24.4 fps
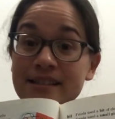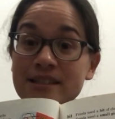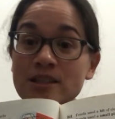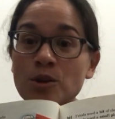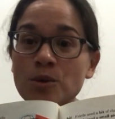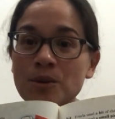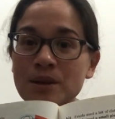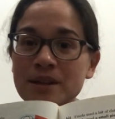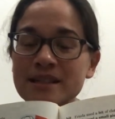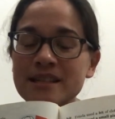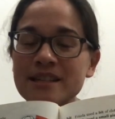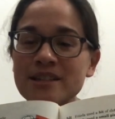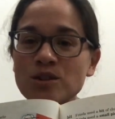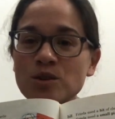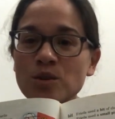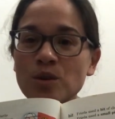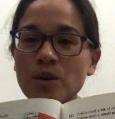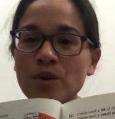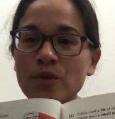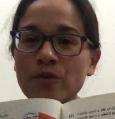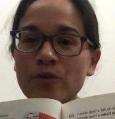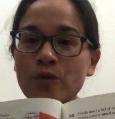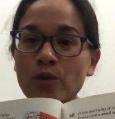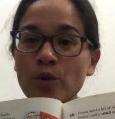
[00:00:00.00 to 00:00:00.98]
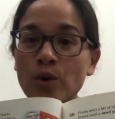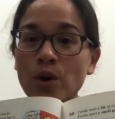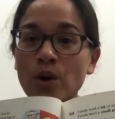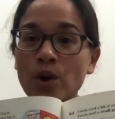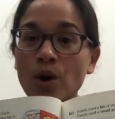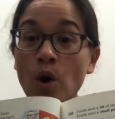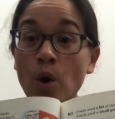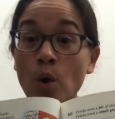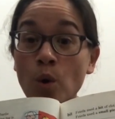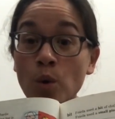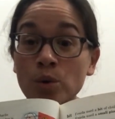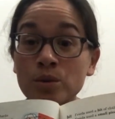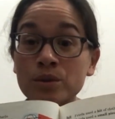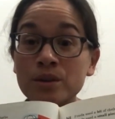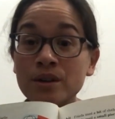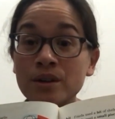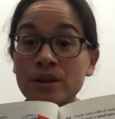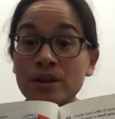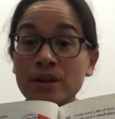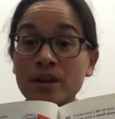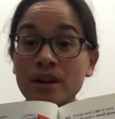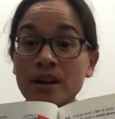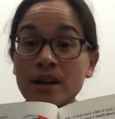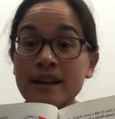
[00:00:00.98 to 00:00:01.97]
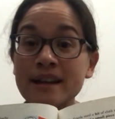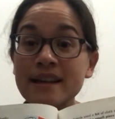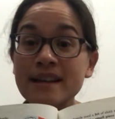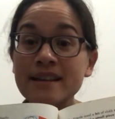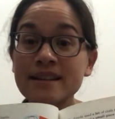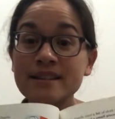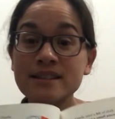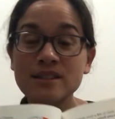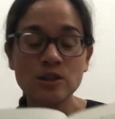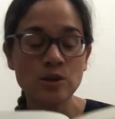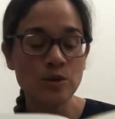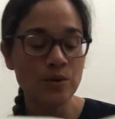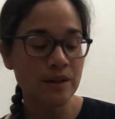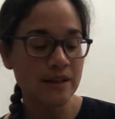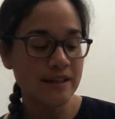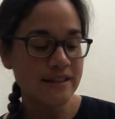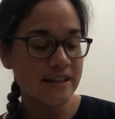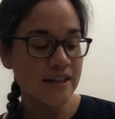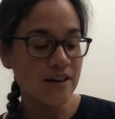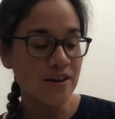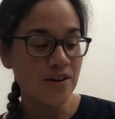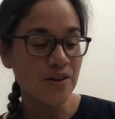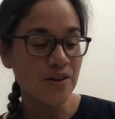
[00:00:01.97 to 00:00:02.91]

So this is good for older students that are